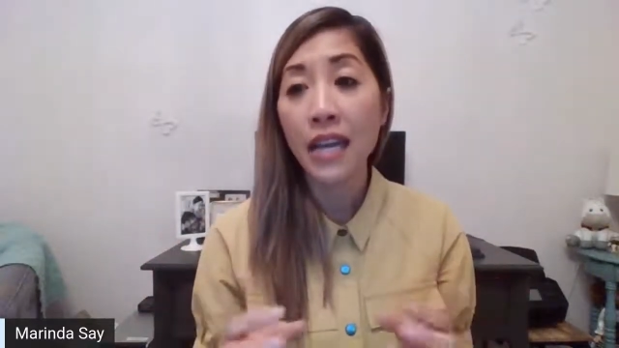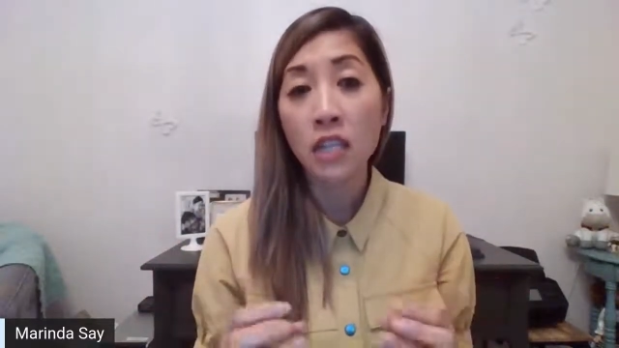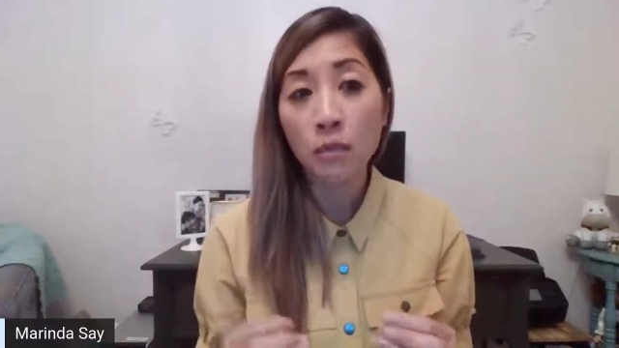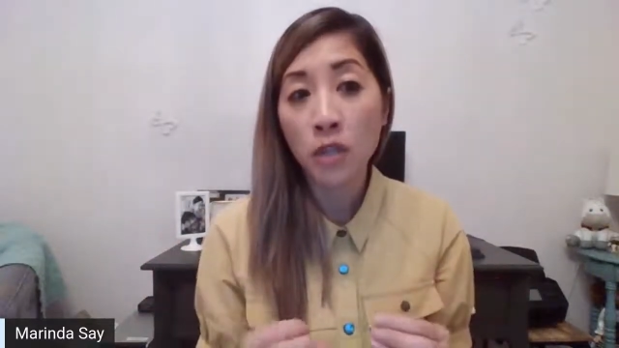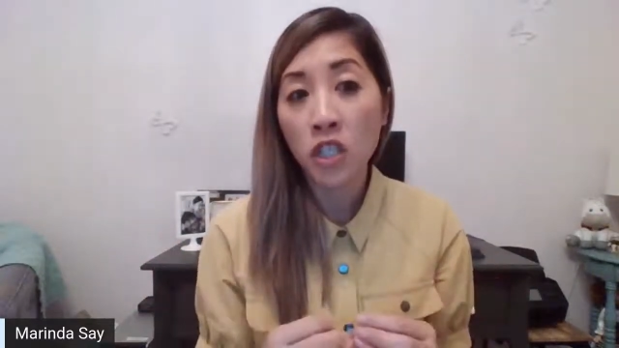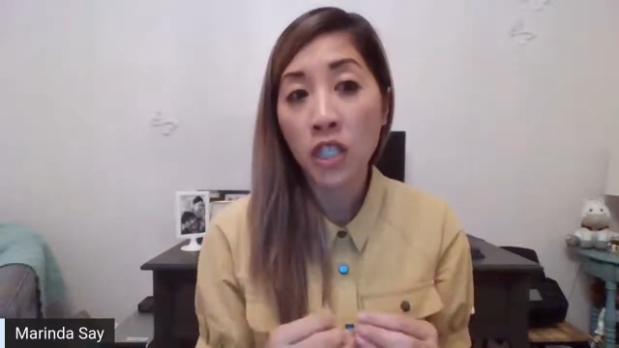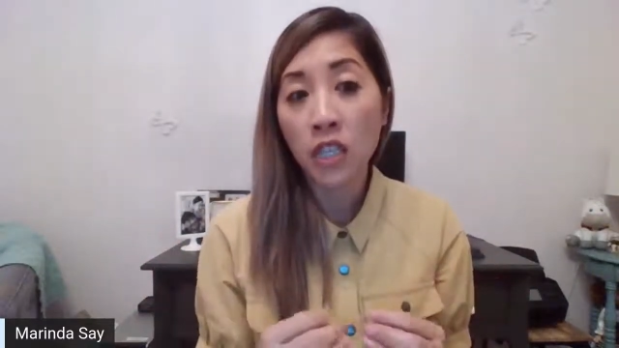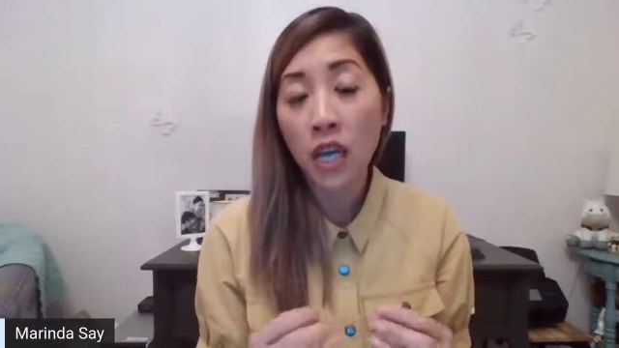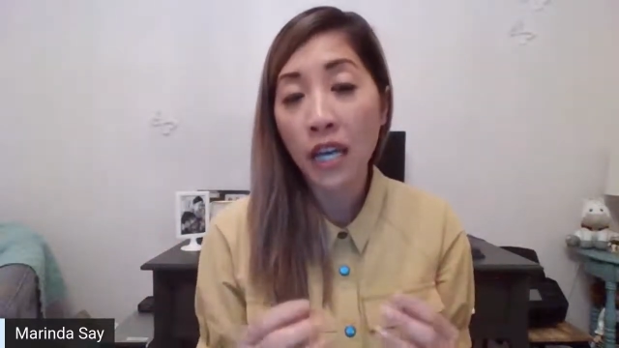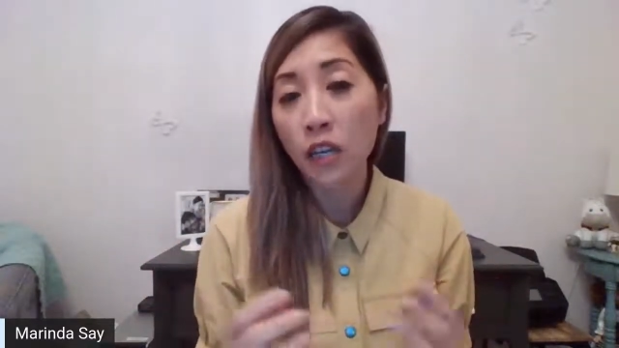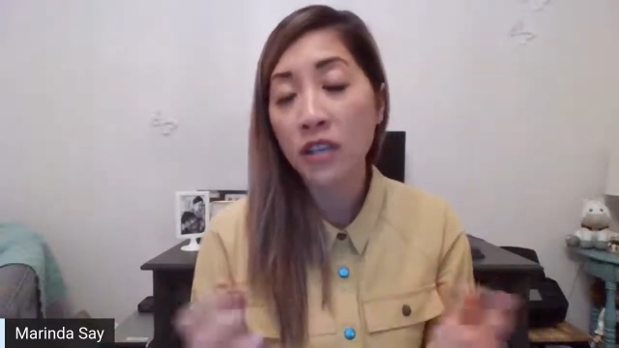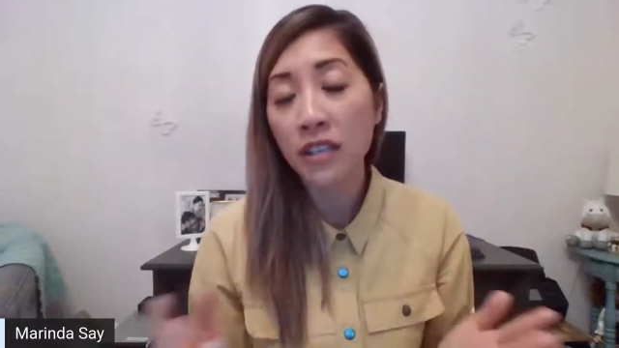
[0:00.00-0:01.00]

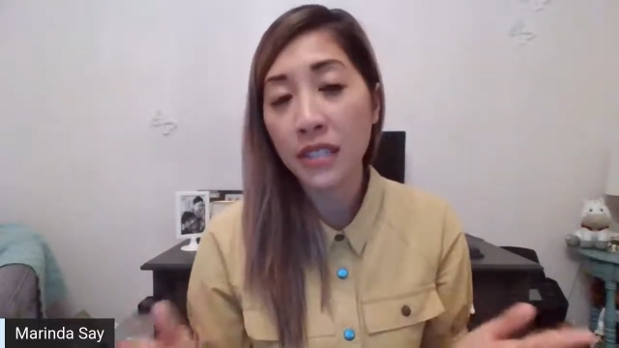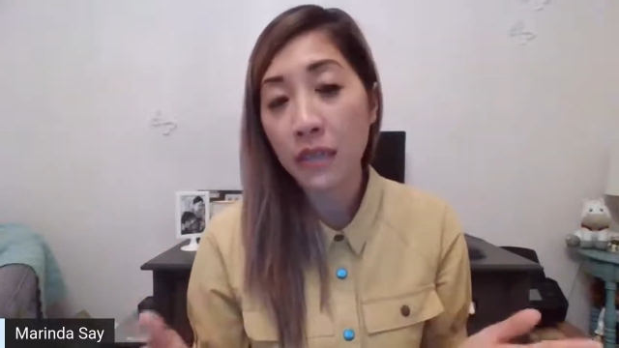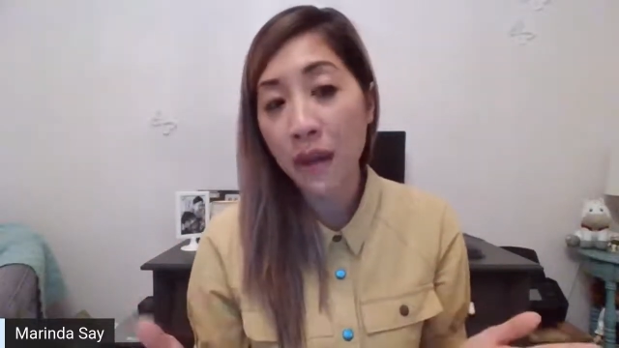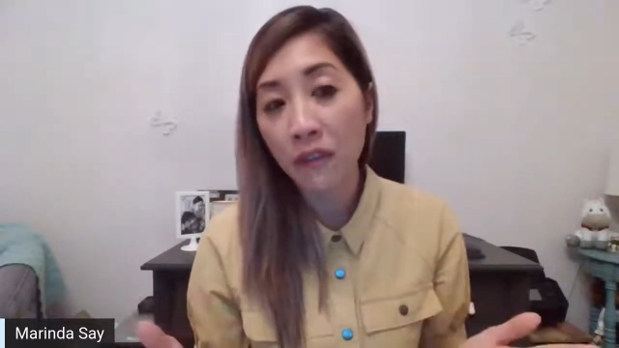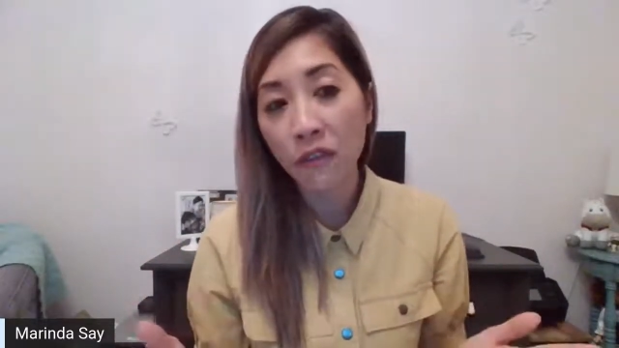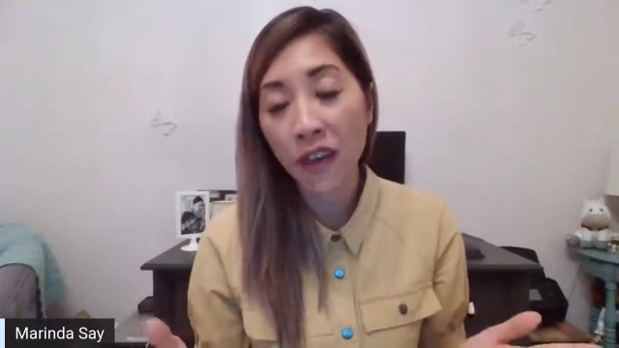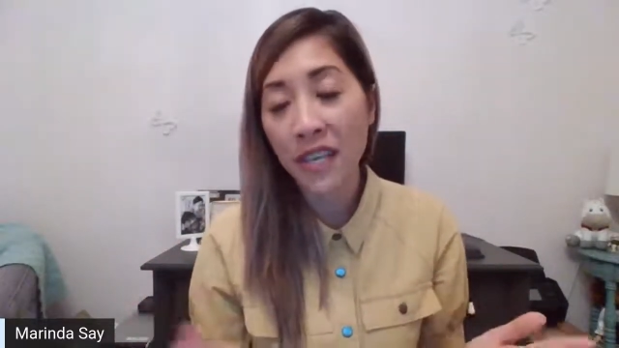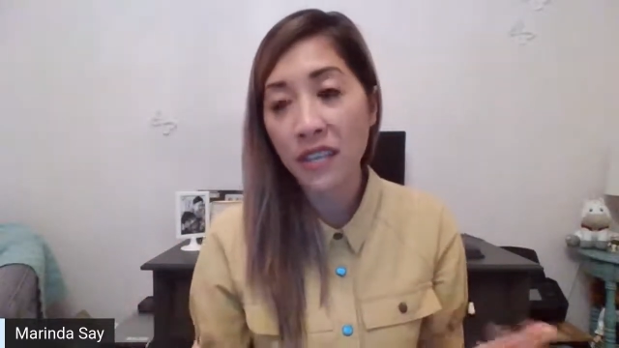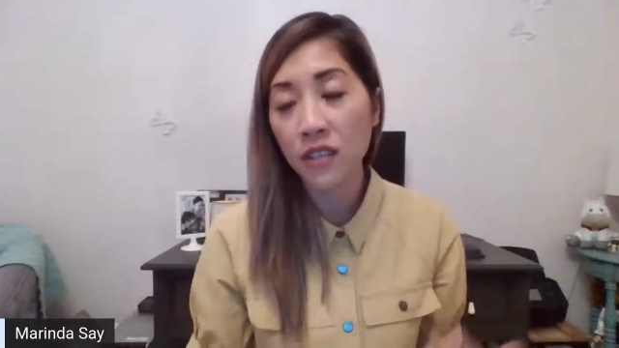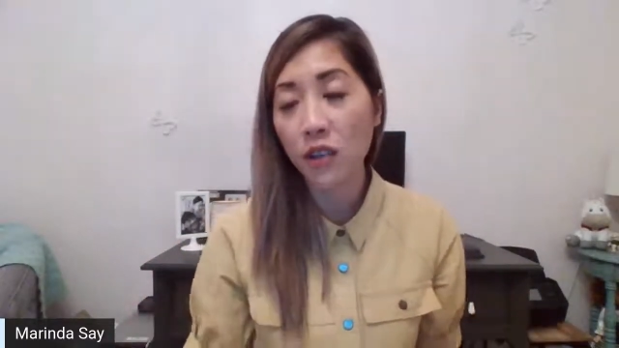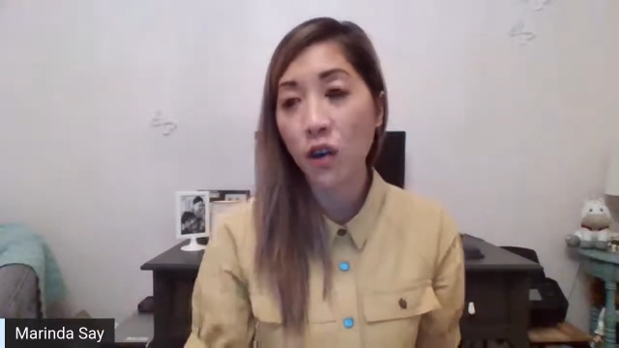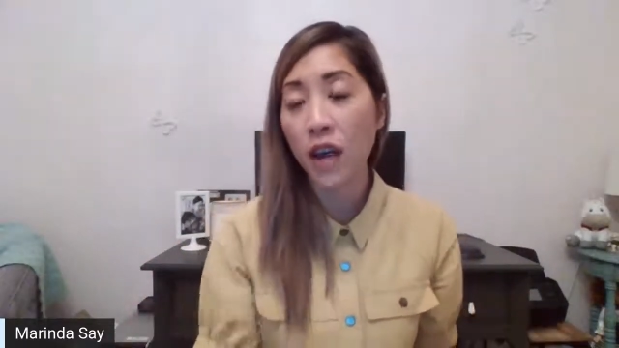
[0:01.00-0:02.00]
especially I couldn't see my
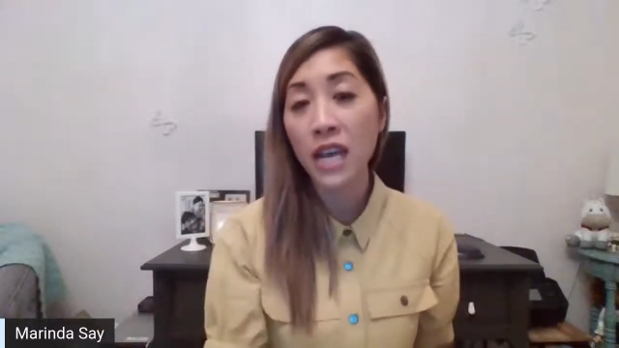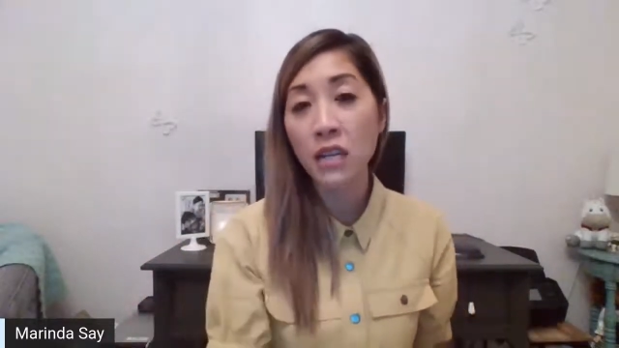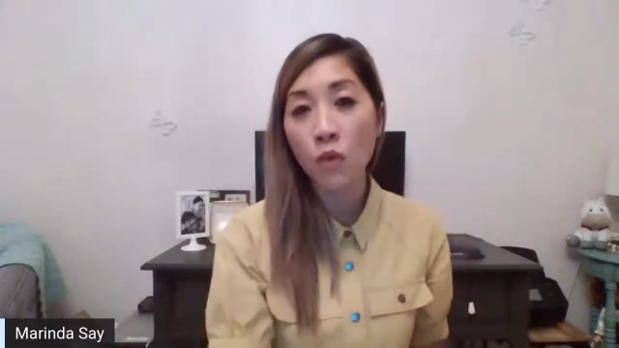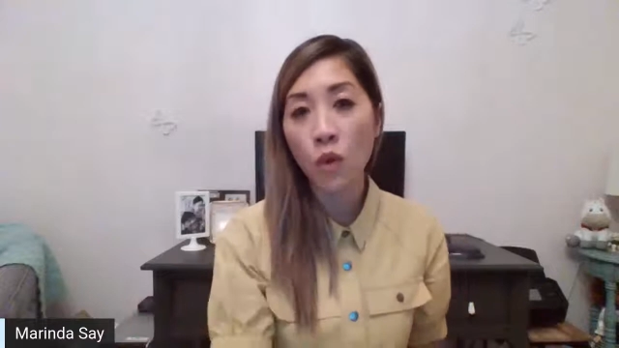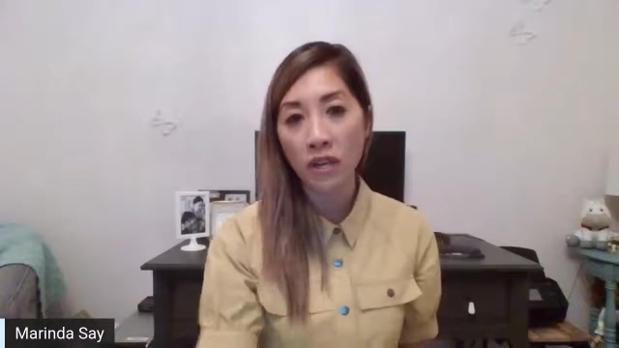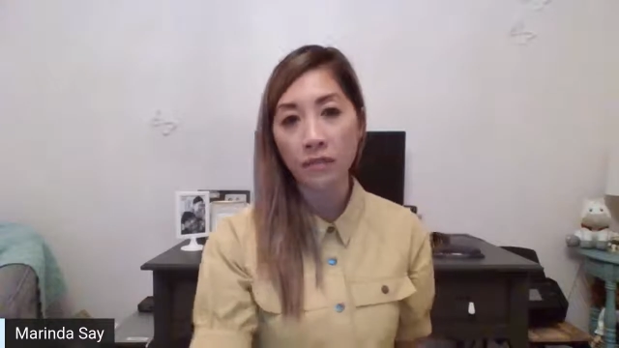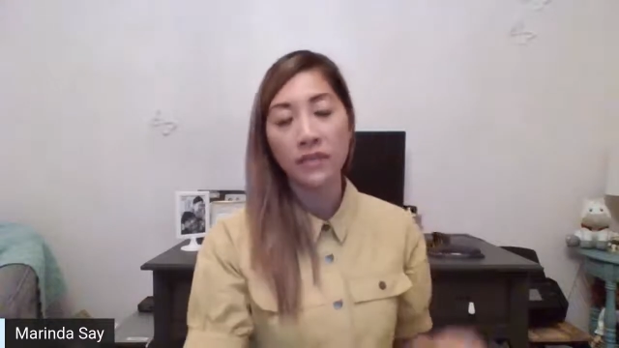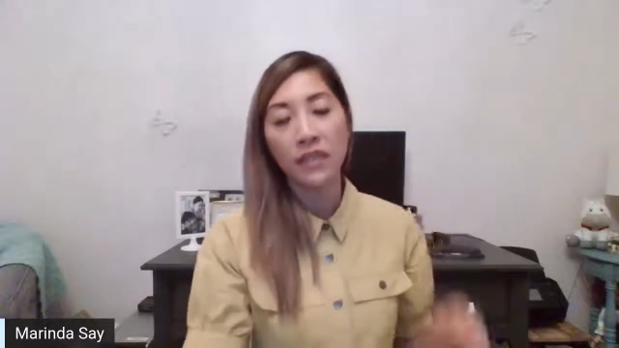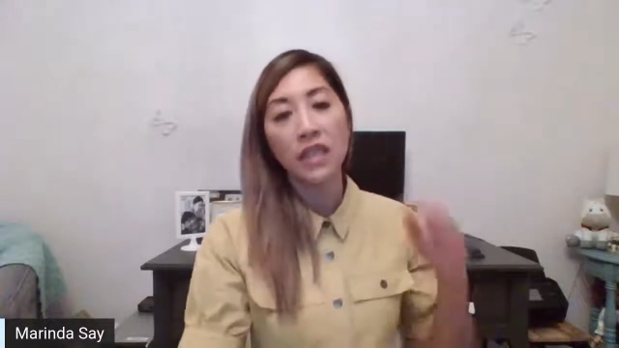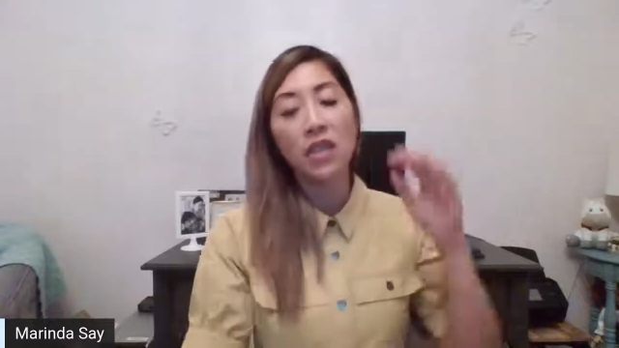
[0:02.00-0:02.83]
friends or anyone.